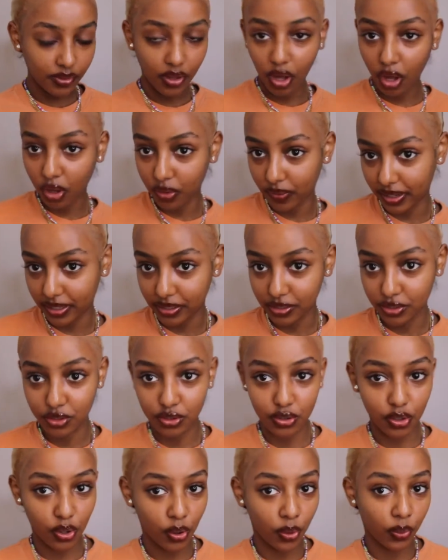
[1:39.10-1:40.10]
Alright,
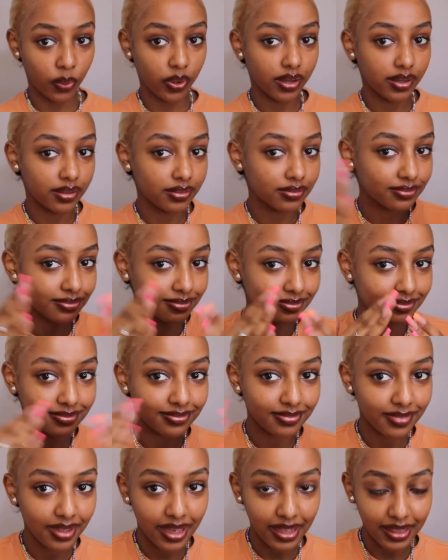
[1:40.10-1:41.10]
so
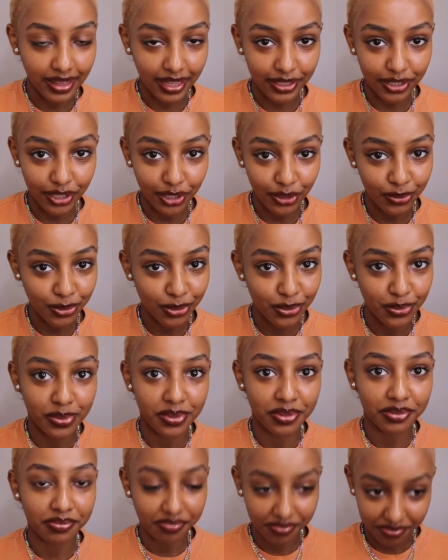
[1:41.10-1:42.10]
like the
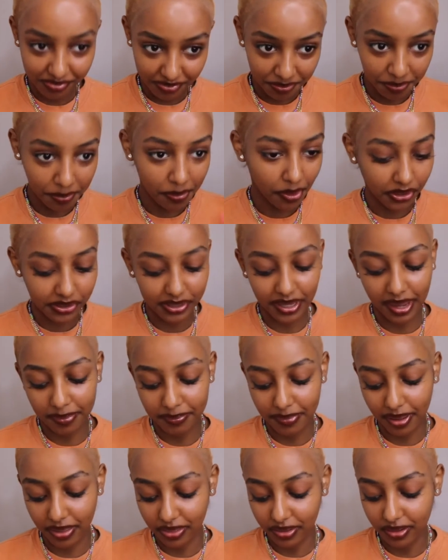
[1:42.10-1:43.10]
usual, bald cap
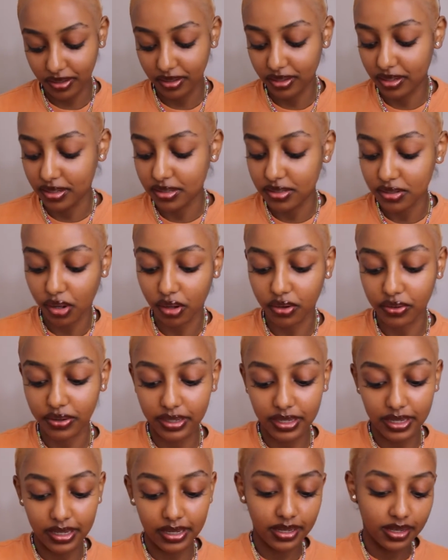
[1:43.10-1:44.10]
method is
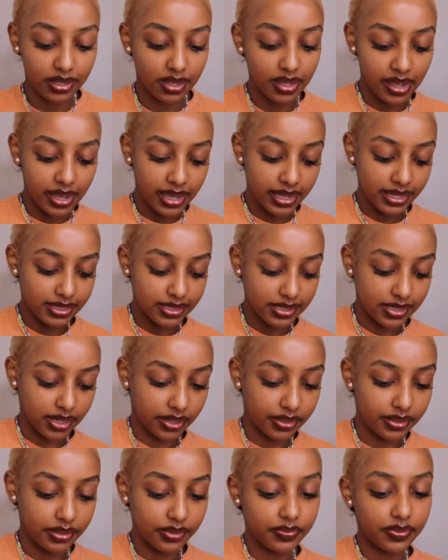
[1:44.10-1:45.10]
already
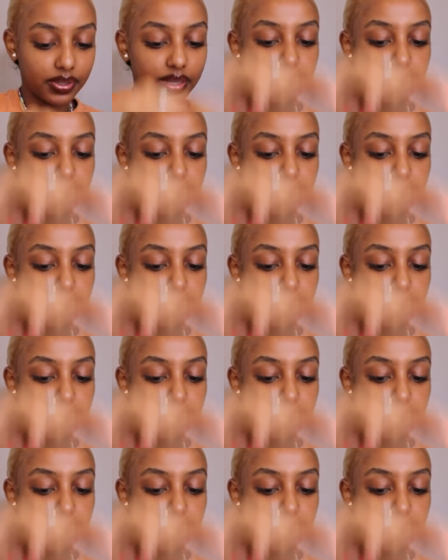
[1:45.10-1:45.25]
done,